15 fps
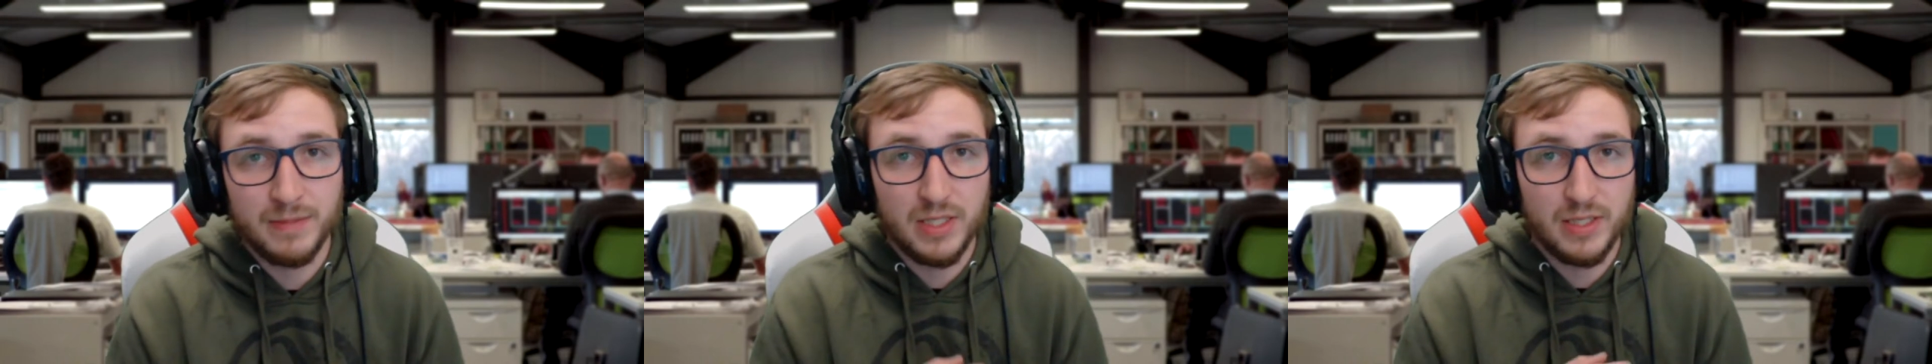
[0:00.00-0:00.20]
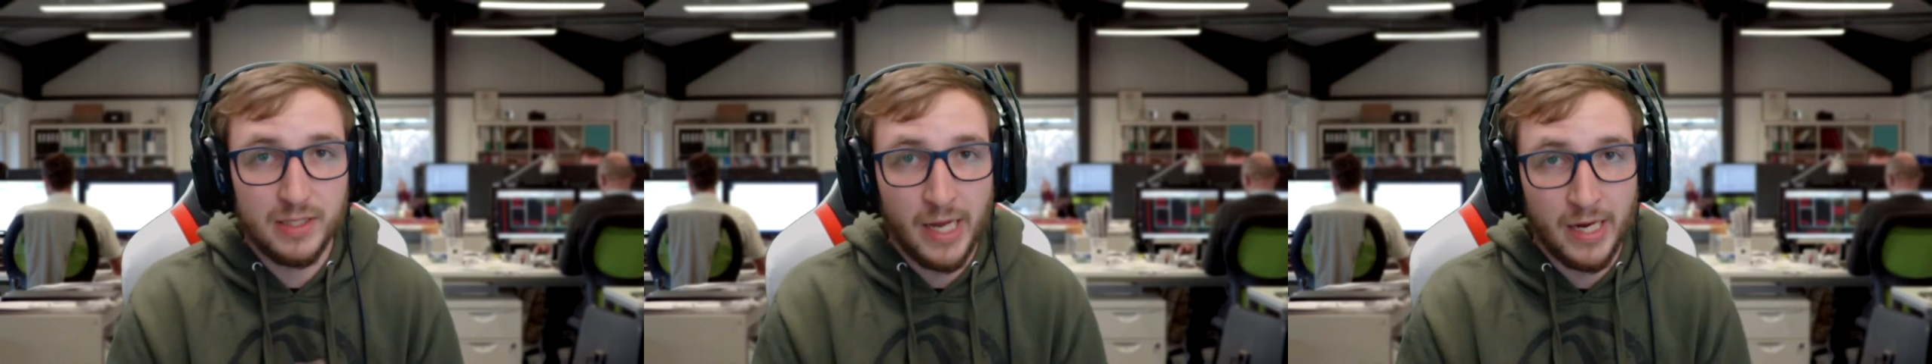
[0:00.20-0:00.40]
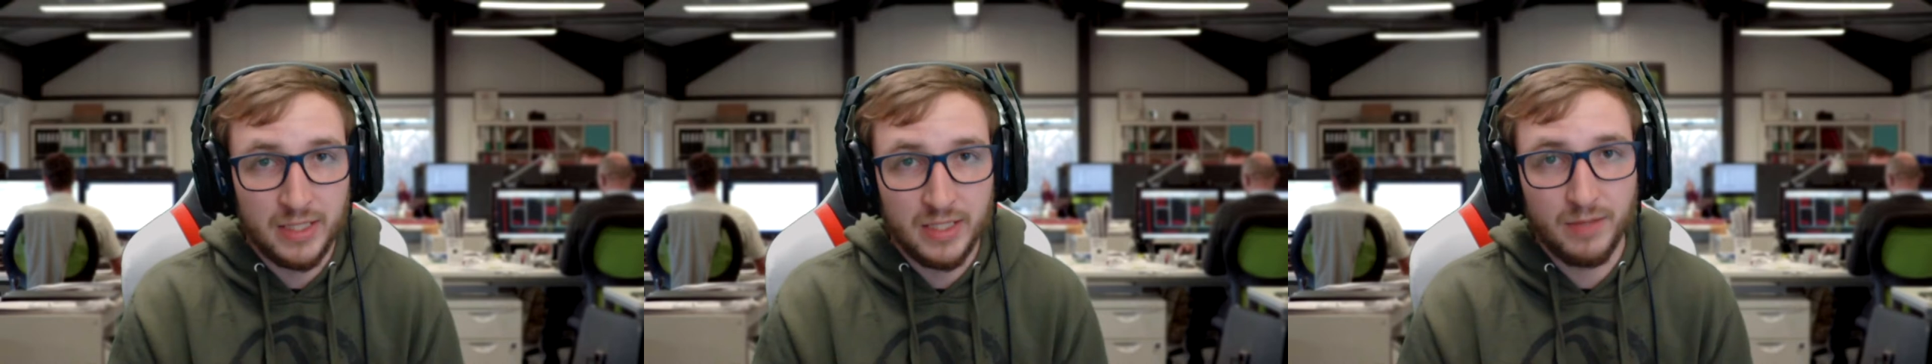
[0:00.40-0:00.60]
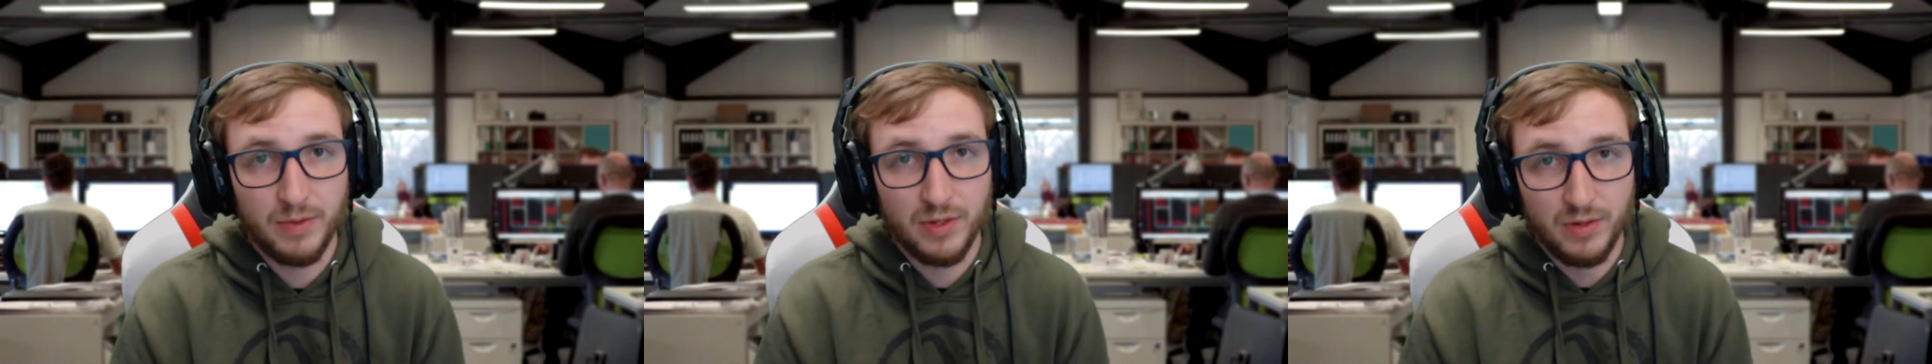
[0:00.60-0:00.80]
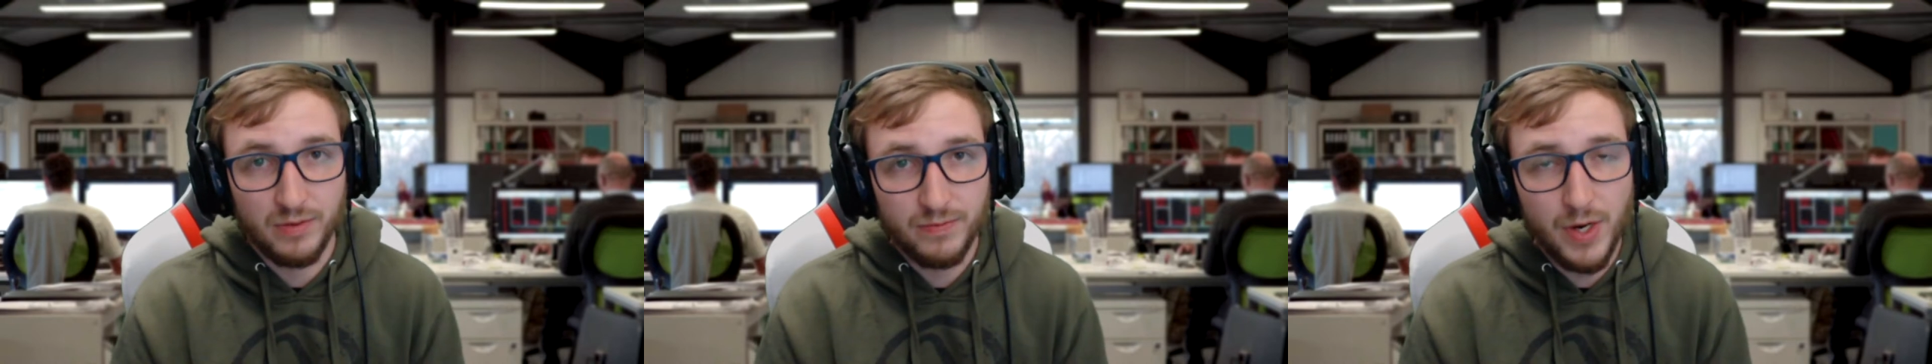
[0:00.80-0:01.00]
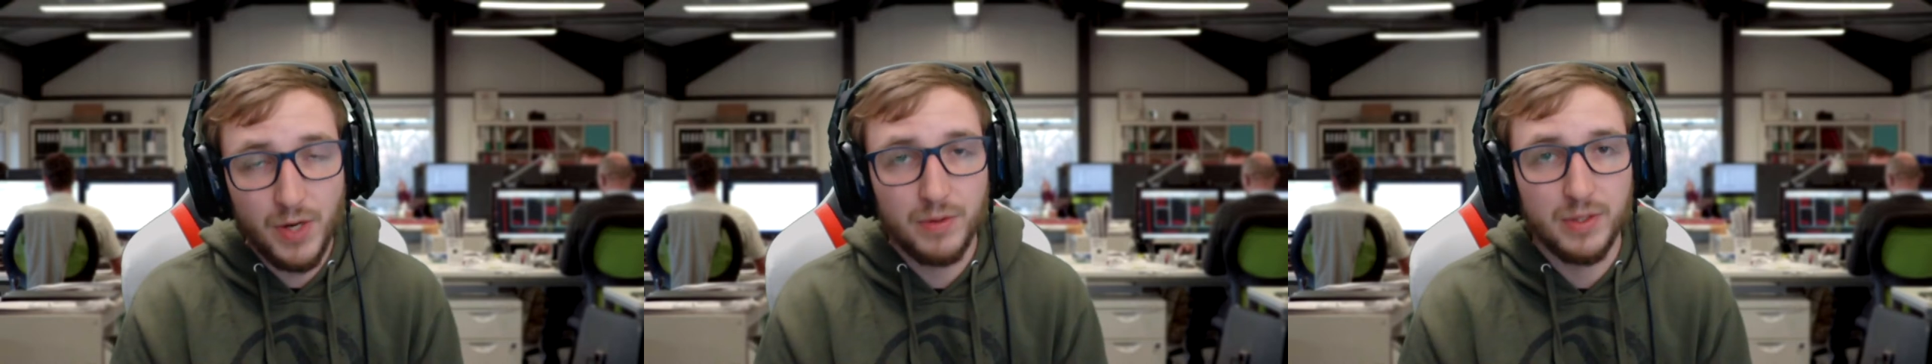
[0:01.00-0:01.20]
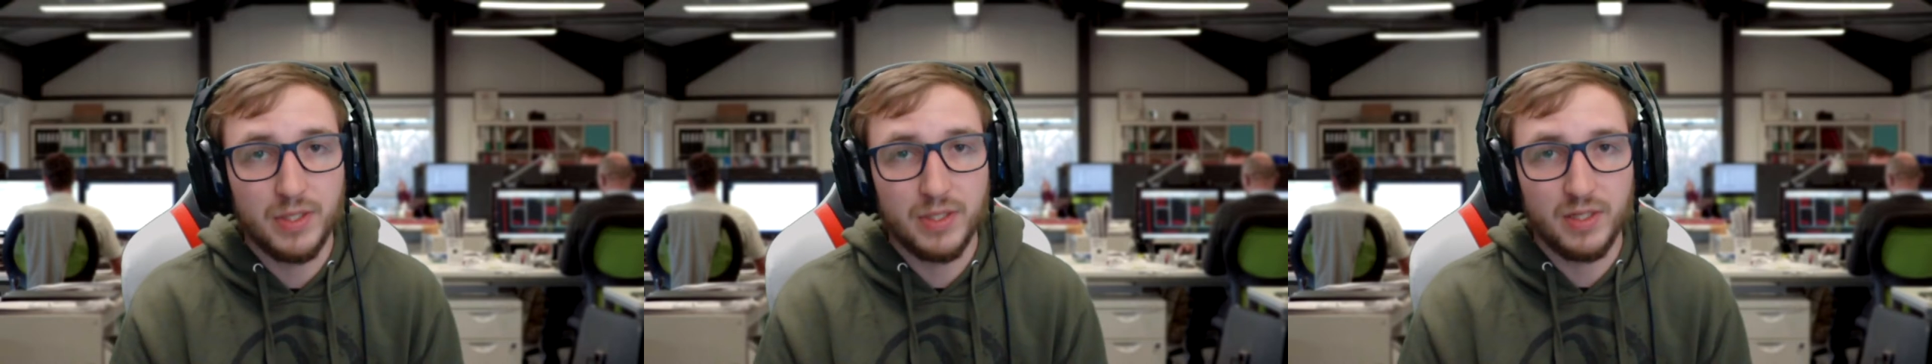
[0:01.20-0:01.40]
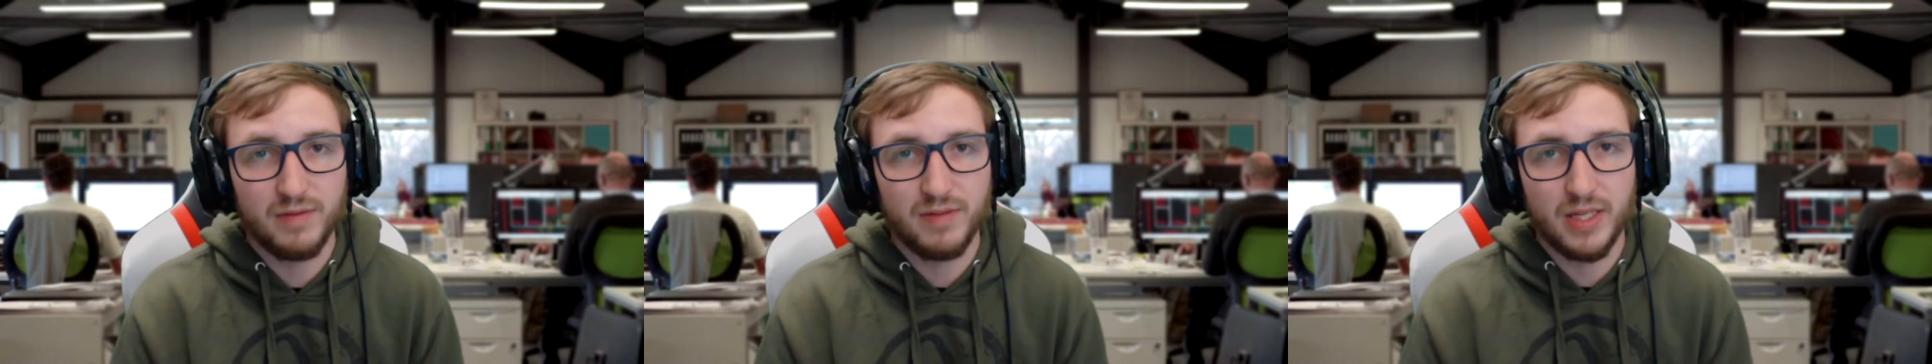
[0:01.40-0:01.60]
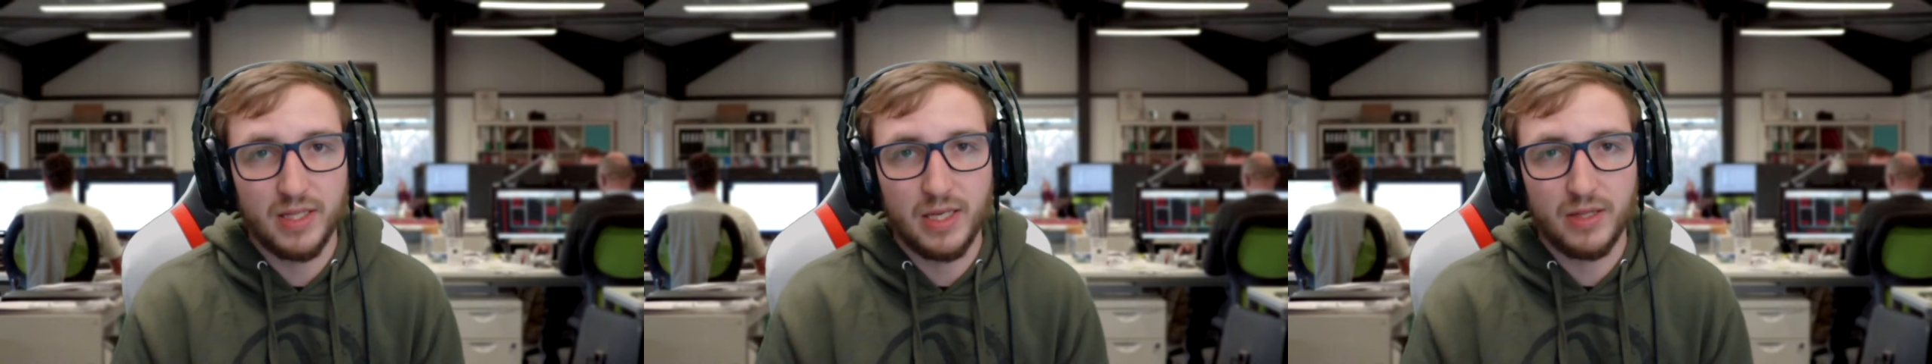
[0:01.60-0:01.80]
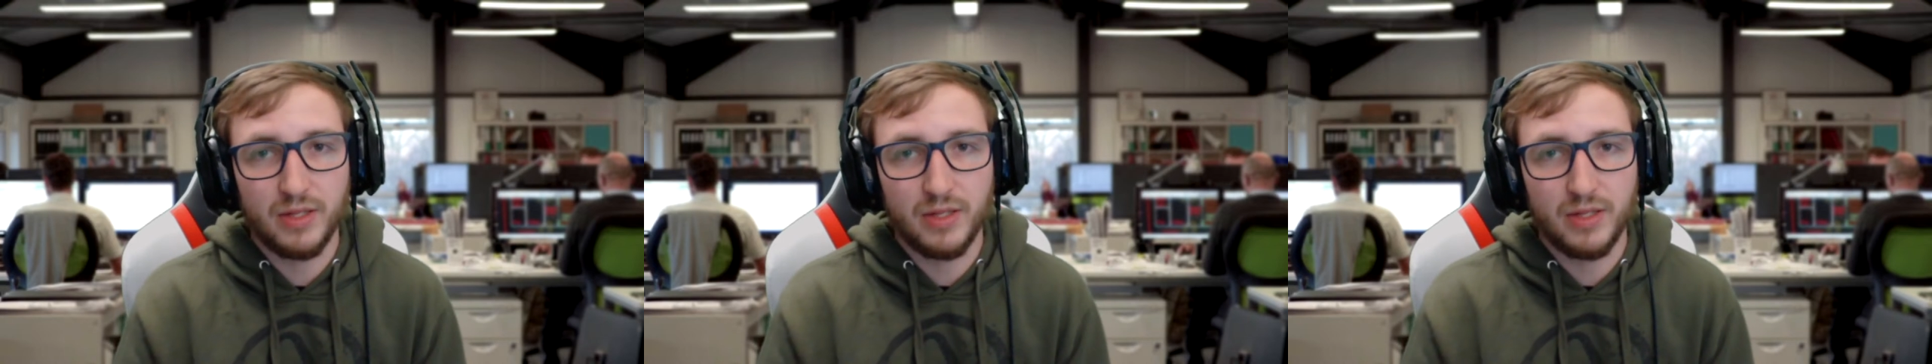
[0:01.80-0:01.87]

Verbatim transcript: to texting with their phone and stuff like that.